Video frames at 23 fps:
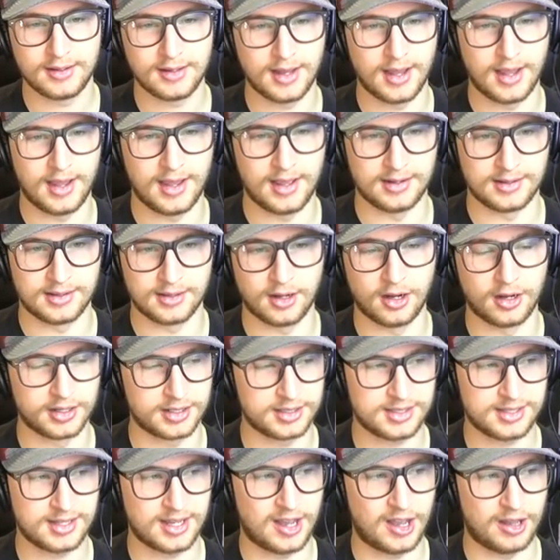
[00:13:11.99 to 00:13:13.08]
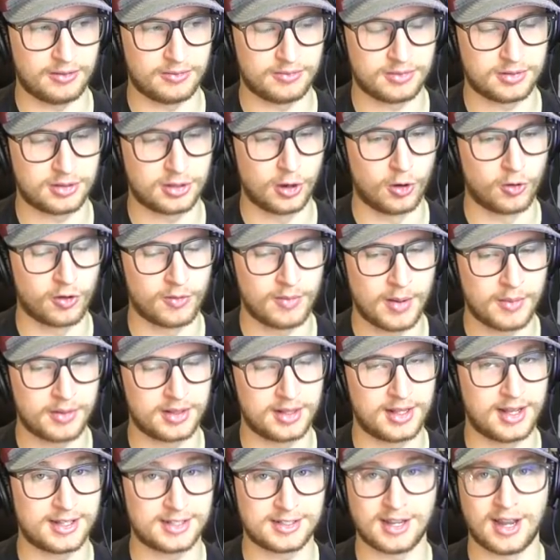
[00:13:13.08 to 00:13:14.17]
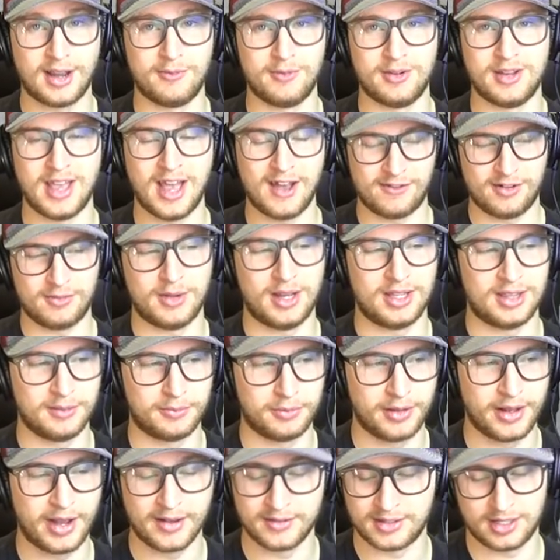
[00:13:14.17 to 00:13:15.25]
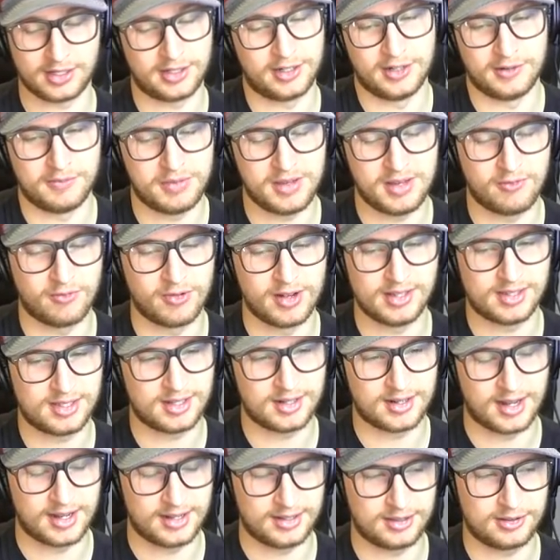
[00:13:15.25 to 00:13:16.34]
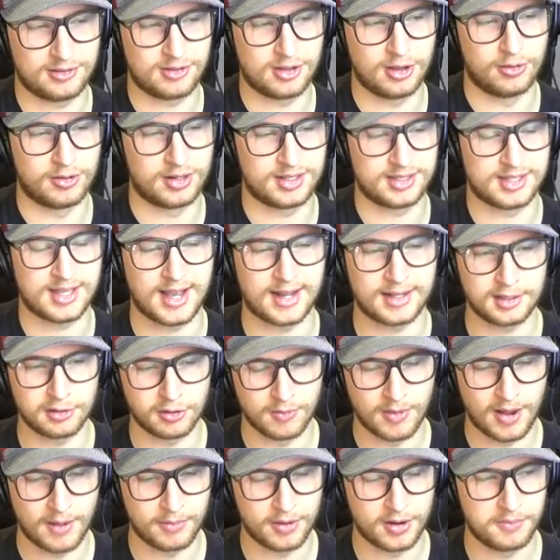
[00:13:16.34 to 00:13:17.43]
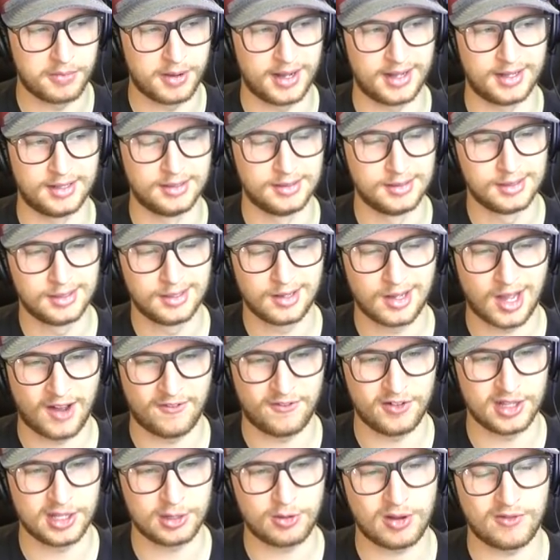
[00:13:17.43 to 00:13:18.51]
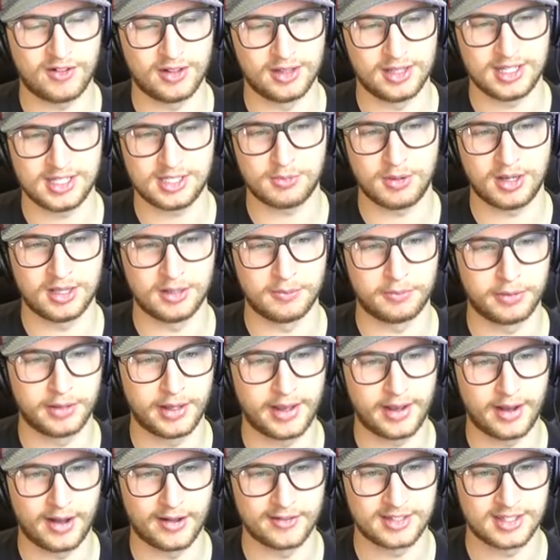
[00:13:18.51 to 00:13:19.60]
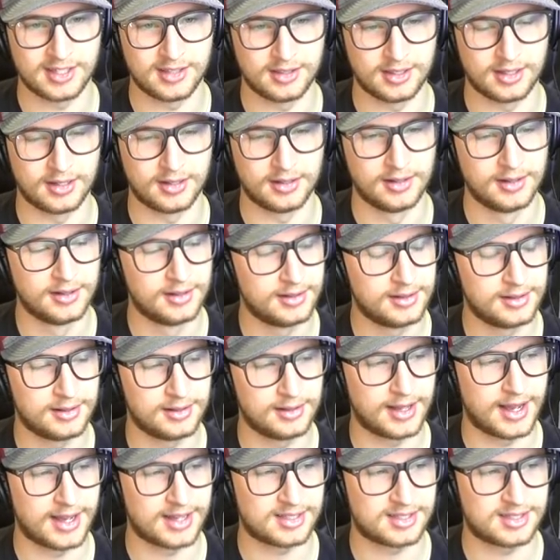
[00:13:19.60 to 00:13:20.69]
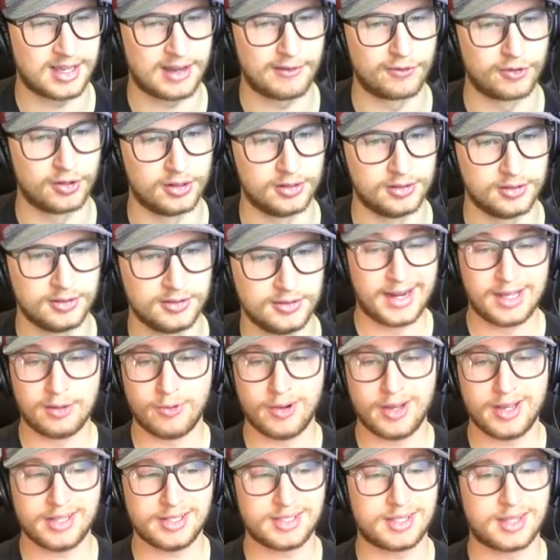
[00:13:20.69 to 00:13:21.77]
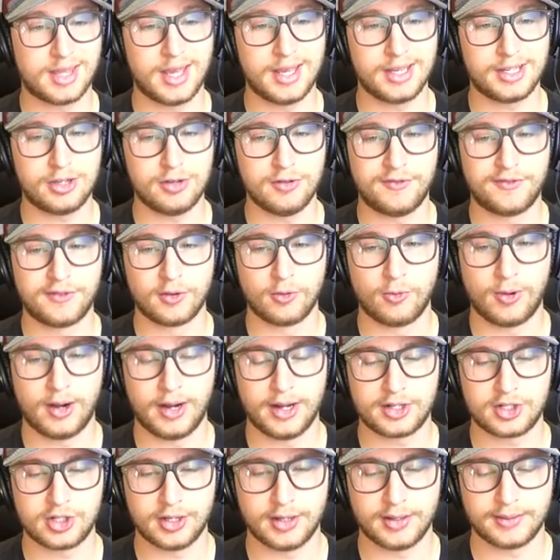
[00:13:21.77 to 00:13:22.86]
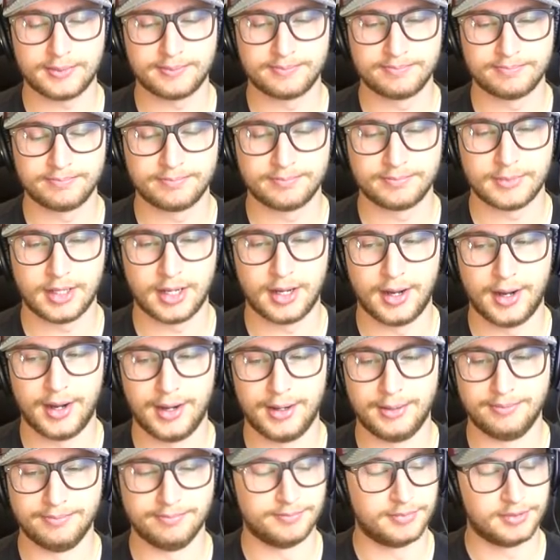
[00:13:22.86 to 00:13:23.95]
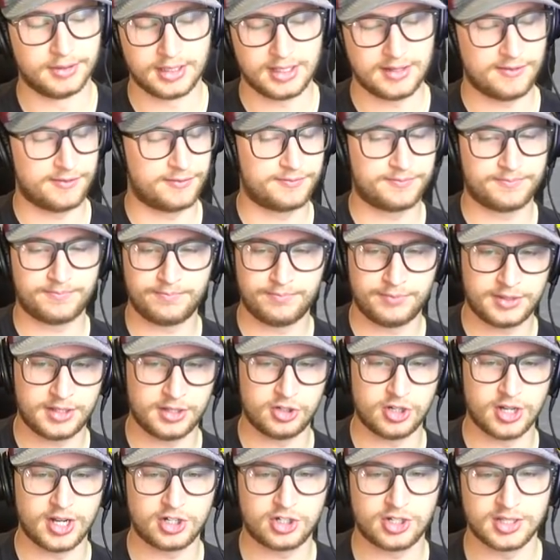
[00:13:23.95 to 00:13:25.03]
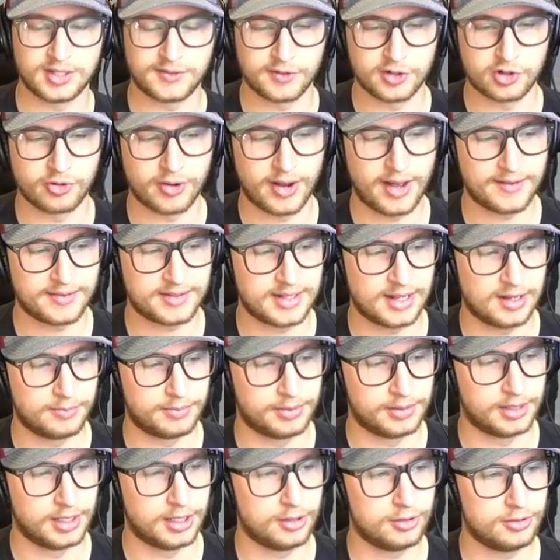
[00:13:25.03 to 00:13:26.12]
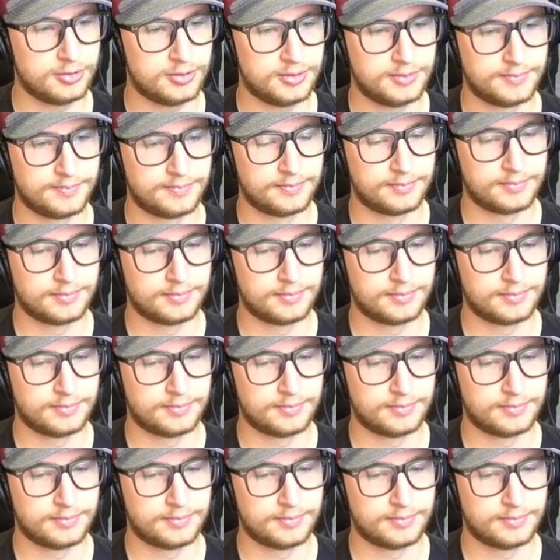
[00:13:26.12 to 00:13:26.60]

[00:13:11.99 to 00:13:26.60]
And honestly, I don't remember the last time we haven't made the playoffs. It could be recent. I don't exactly remember, but I feel like we've at least made the playoffs in the last several. Anyways, thank you for watching. Um, leave suggestions for drafts down below,